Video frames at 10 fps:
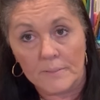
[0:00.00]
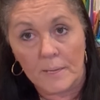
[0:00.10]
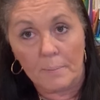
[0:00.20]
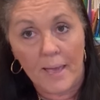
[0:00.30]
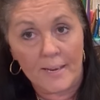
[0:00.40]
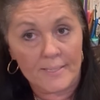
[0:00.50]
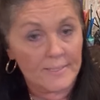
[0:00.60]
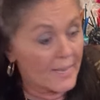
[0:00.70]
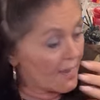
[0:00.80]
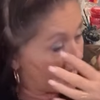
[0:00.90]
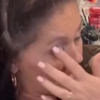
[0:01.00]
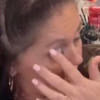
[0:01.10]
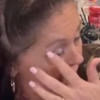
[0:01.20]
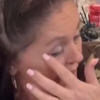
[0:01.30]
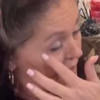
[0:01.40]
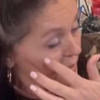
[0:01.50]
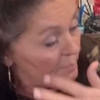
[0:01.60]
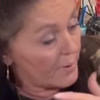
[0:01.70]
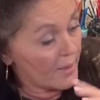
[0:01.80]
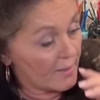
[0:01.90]
Patty's Day,
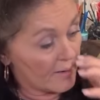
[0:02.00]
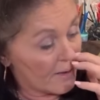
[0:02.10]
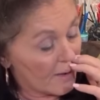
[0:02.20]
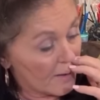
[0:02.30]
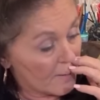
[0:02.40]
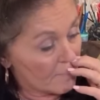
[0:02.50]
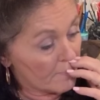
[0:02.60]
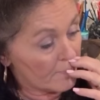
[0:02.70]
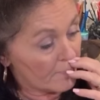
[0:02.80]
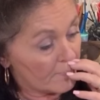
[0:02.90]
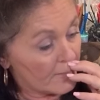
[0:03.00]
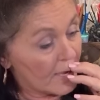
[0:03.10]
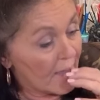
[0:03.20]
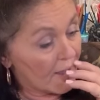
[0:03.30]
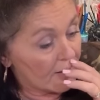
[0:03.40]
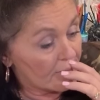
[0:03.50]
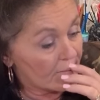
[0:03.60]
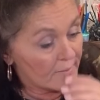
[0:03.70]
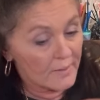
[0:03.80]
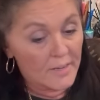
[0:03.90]
but yeah,
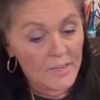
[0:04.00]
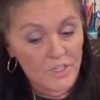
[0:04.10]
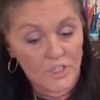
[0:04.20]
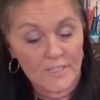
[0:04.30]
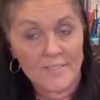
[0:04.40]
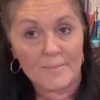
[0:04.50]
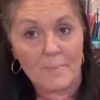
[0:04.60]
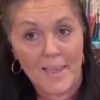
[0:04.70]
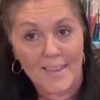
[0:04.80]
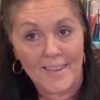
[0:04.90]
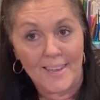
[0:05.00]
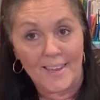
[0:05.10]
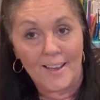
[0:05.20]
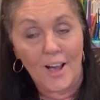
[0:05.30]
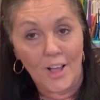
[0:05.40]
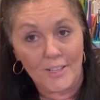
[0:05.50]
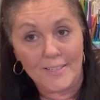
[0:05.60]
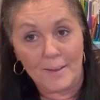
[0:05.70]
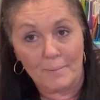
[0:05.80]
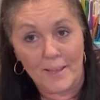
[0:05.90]
she's making
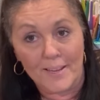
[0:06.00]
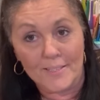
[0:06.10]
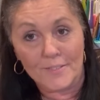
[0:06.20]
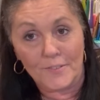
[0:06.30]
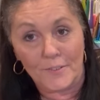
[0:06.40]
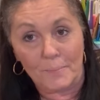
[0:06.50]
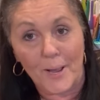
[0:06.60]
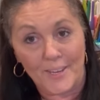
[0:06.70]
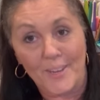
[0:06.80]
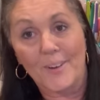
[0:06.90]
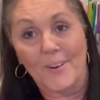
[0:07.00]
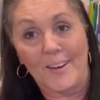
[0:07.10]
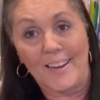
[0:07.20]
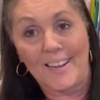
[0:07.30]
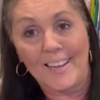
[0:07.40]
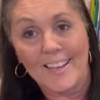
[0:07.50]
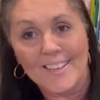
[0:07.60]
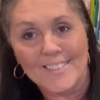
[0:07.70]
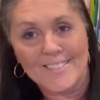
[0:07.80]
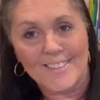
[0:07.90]
holiday blankets for Boggy Creek,
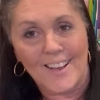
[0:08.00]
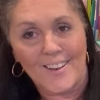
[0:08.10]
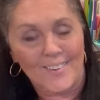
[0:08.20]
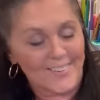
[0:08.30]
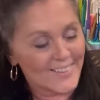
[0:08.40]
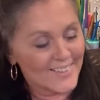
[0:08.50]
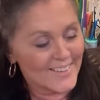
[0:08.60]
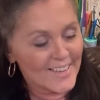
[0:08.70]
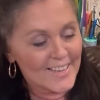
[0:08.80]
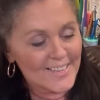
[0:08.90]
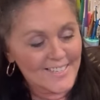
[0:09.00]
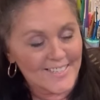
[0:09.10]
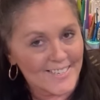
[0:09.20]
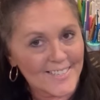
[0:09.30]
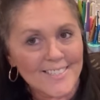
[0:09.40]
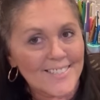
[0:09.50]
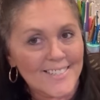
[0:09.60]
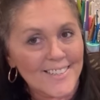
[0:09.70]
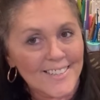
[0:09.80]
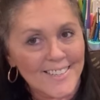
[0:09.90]
so she's
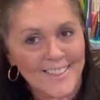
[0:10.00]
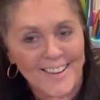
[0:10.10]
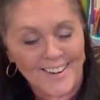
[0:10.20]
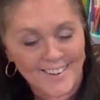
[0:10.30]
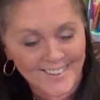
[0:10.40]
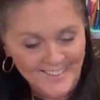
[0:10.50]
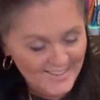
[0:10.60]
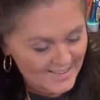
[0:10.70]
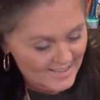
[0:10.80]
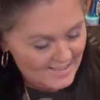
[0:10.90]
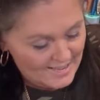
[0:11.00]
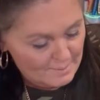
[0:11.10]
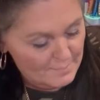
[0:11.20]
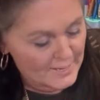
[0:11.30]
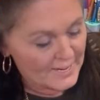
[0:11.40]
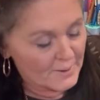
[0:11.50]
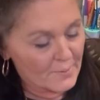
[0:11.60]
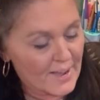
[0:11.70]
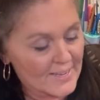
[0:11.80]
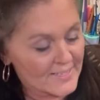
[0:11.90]
still in there. But
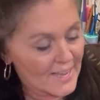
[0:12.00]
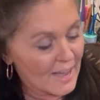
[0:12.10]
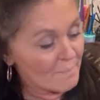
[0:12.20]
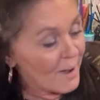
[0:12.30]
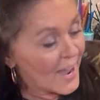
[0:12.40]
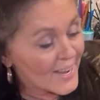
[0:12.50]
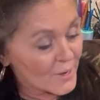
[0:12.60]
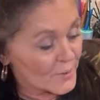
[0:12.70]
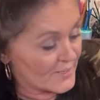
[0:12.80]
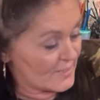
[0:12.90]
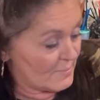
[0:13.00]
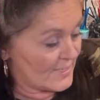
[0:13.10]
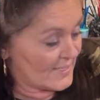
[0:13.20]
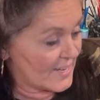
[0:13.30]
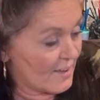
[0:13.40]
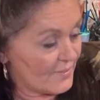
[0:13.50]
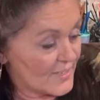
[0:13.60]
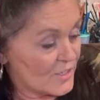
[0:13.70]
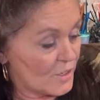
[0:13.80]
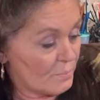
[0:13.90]
anyways, my Christmas stuff is
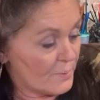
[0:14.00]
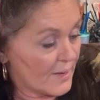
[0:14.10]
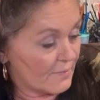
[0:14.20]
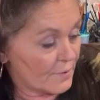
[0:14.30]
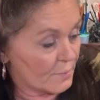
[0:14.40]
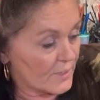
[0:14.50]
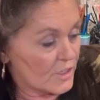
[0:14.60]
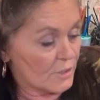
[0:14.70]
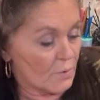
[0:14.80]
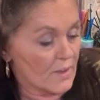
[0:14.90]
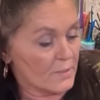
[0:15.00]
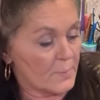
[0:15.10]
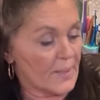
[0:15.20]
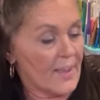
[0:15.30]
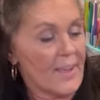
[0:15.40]
too big for what she wants, but